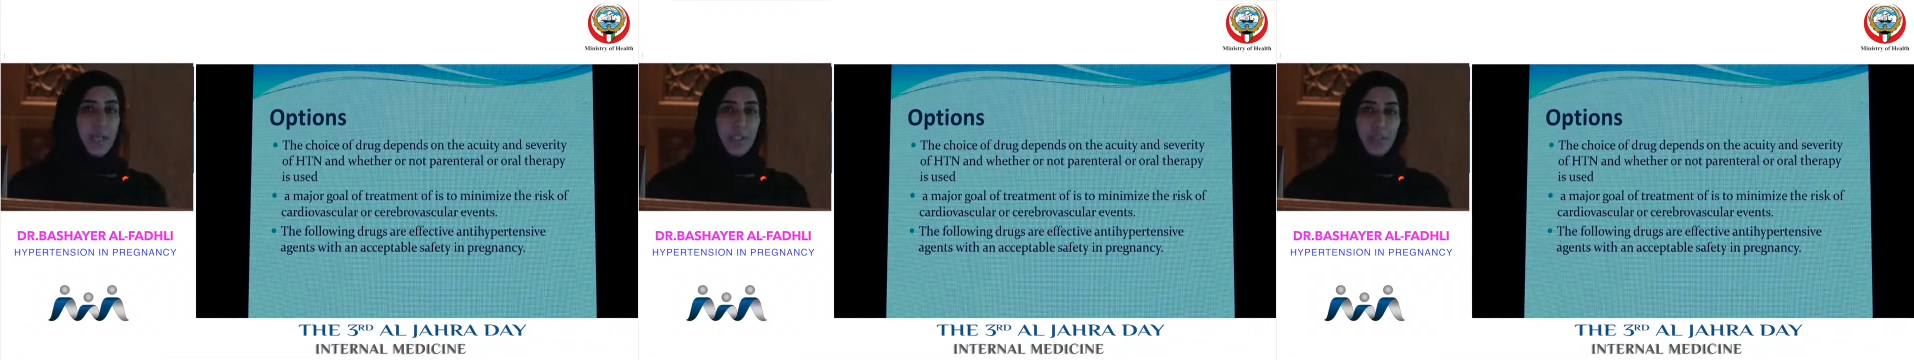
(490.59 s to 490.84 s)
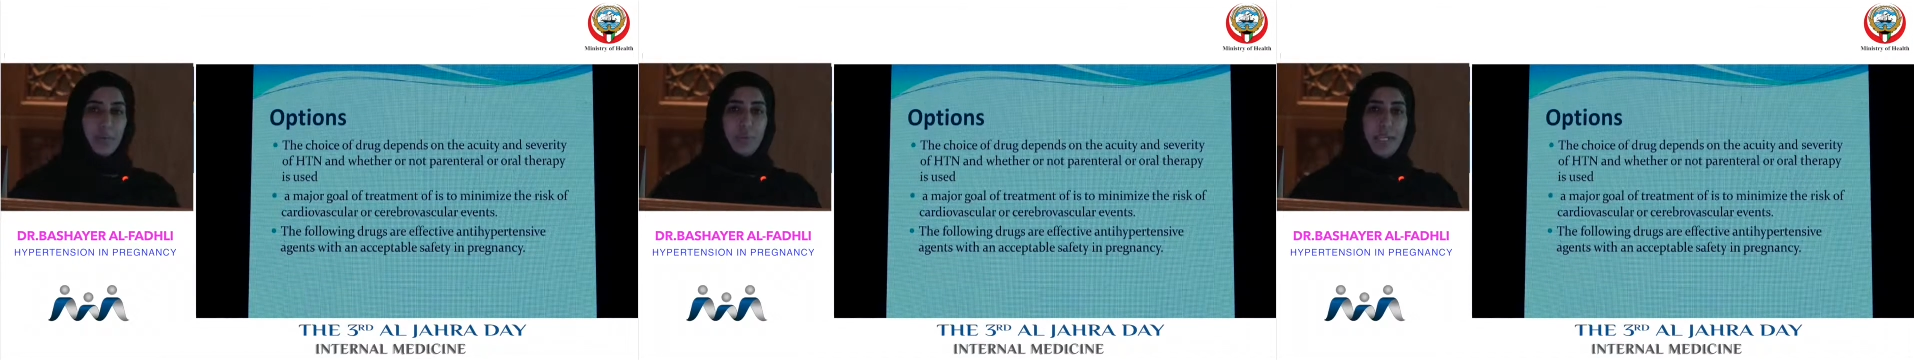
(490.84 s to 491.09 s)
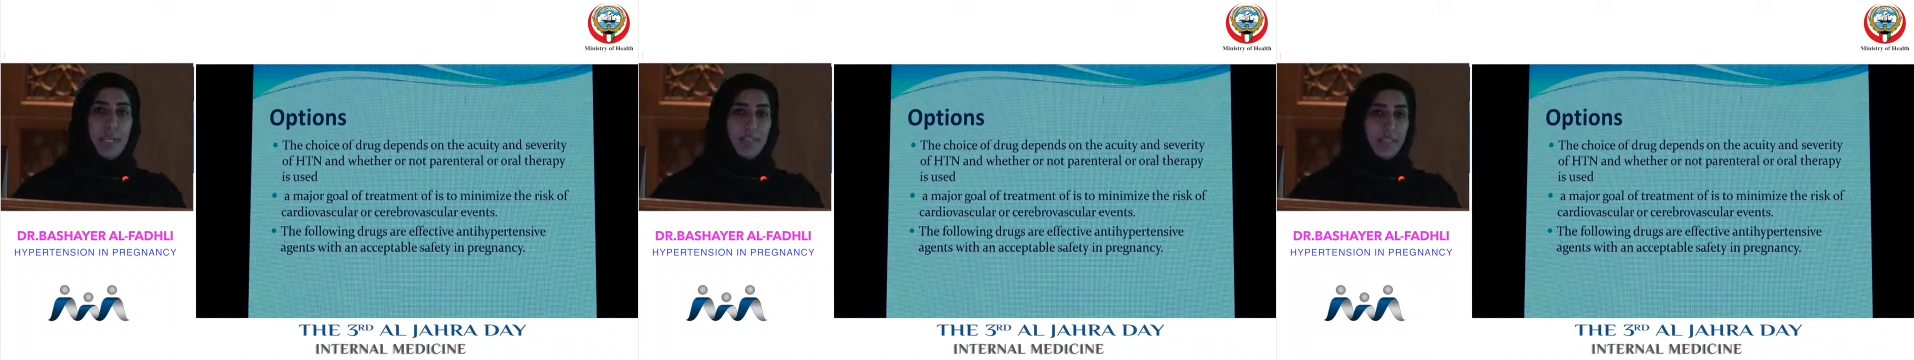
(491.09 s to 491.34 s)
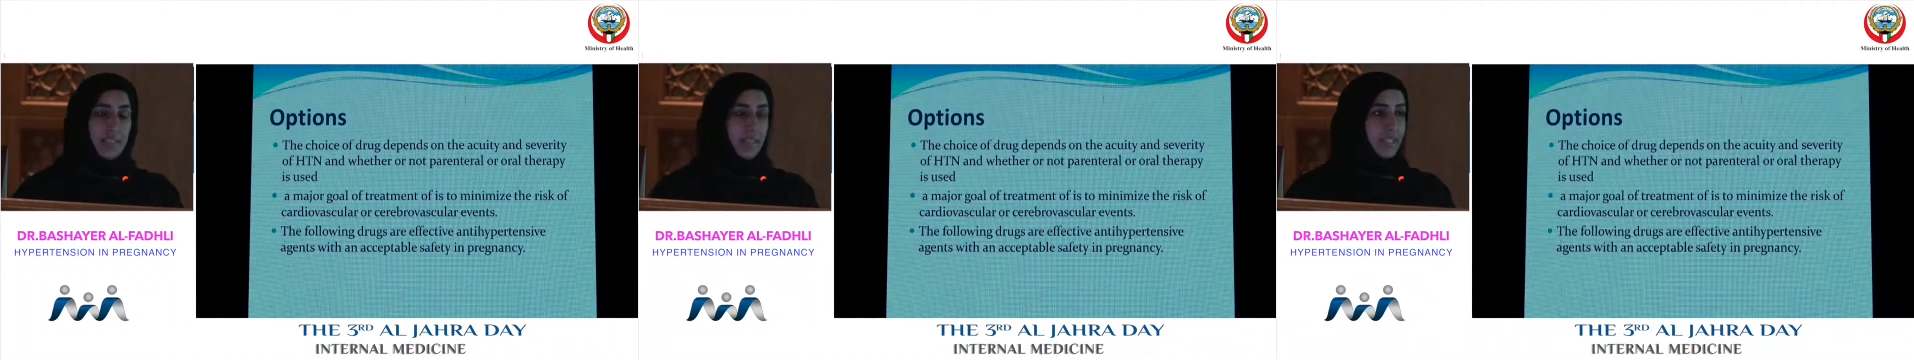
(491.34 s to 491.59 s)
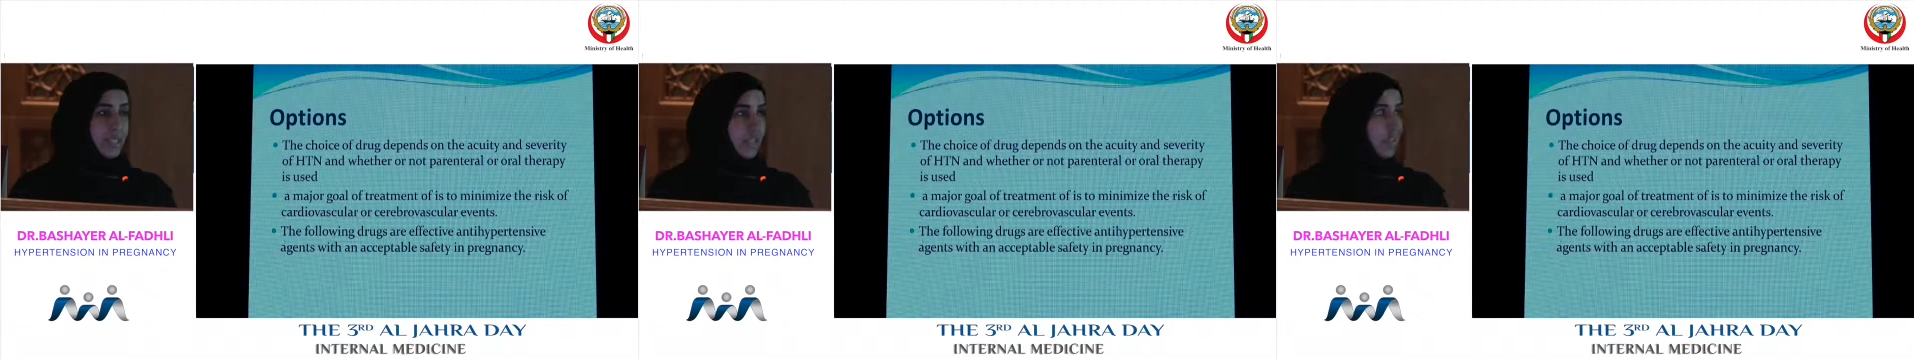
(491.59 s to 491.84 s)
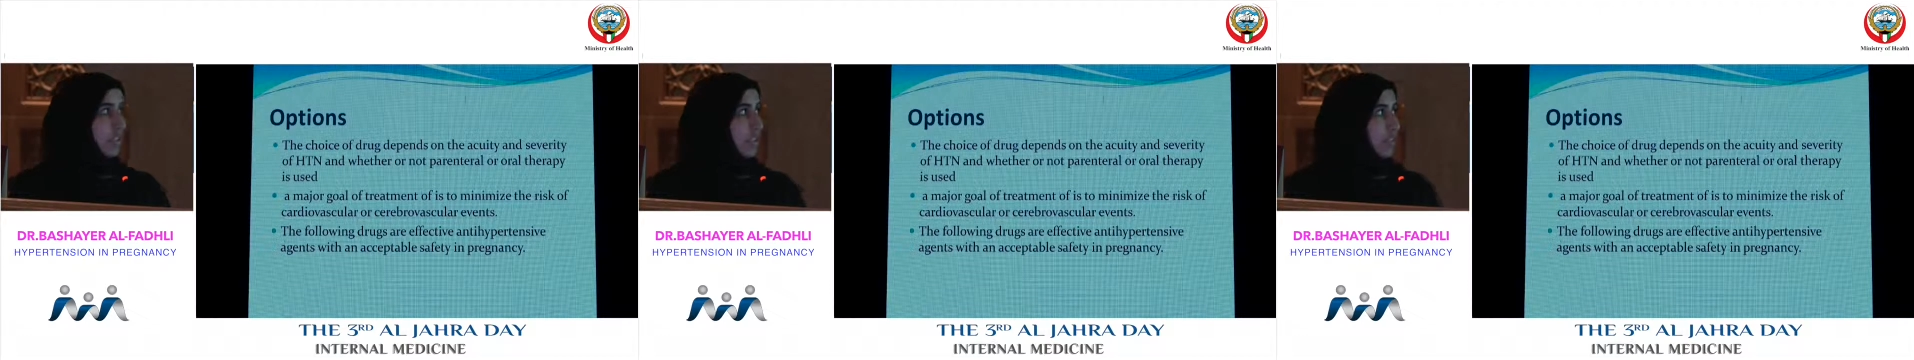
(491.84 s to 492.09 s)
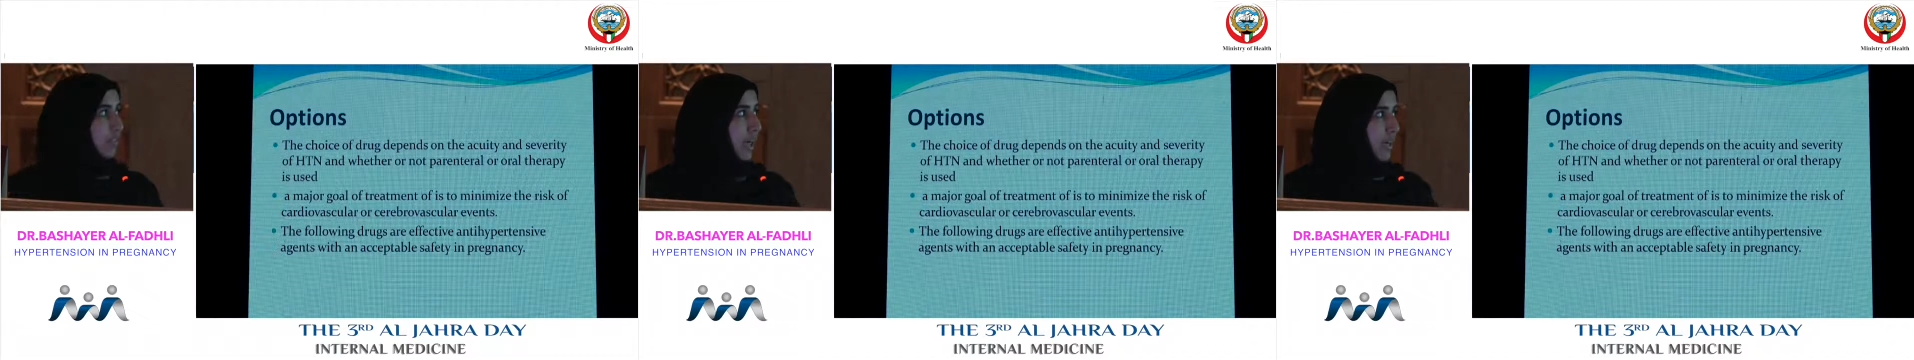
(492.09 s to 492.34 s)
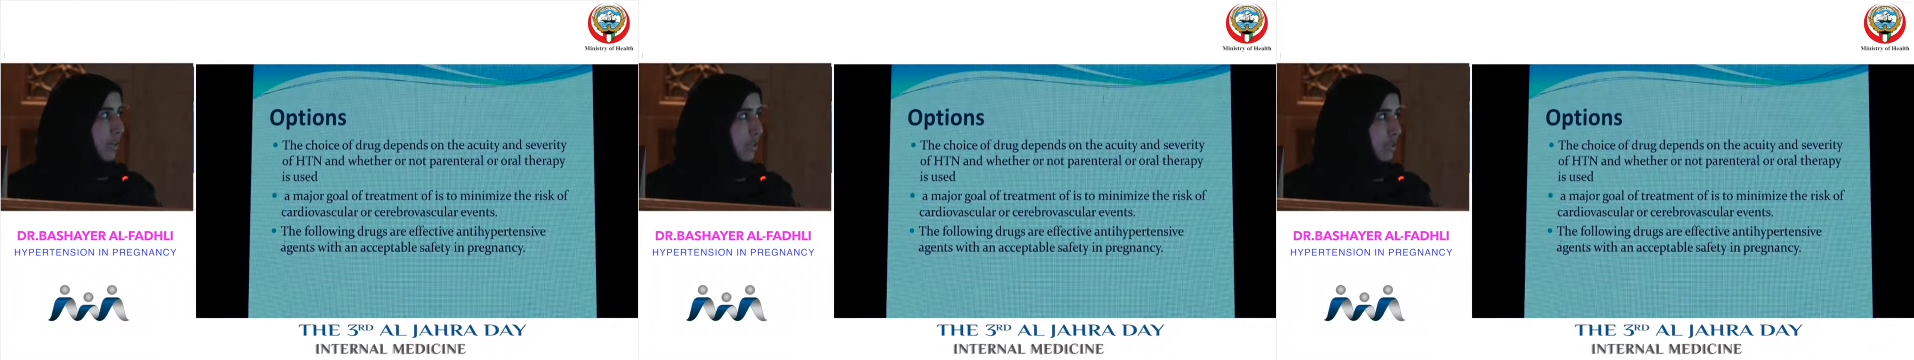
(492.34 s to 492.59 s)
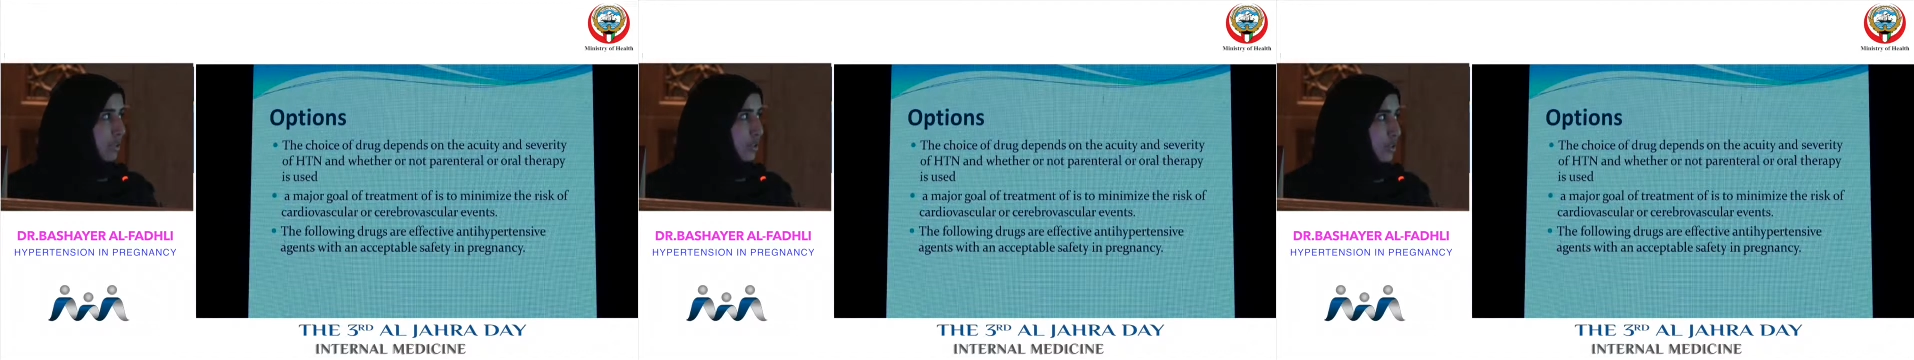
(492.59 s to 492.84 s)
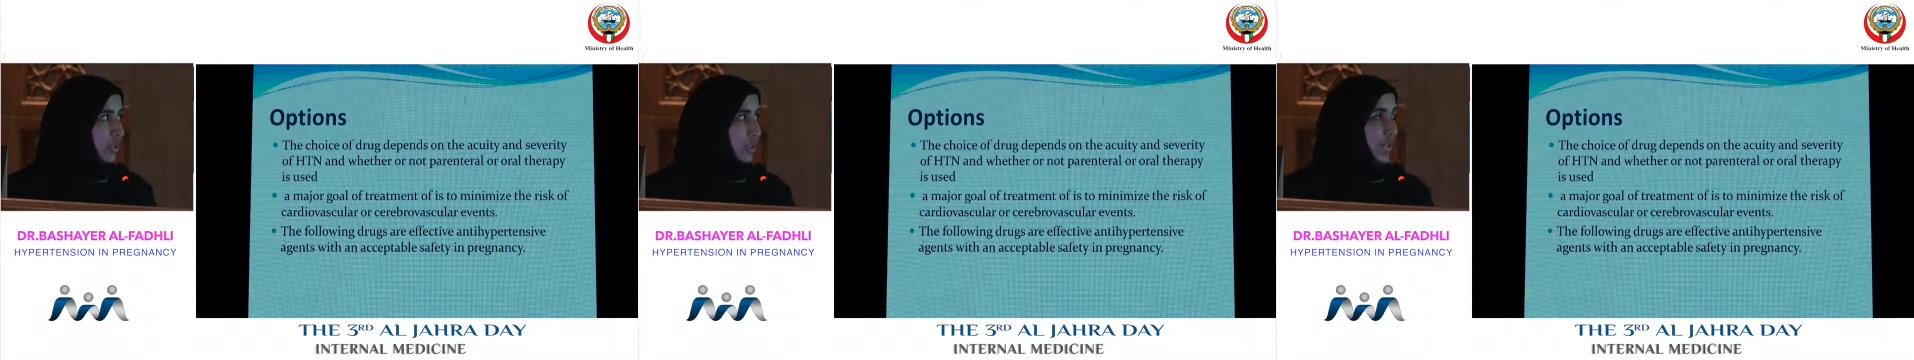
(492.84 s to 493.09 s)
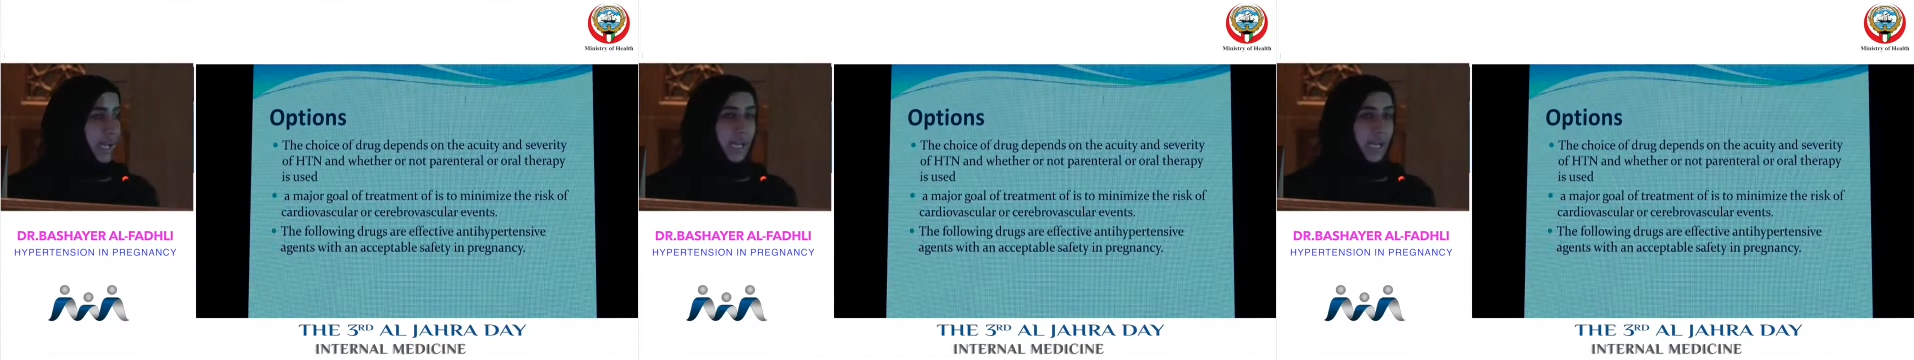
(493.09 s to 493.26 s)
acuity and the severity of hypertension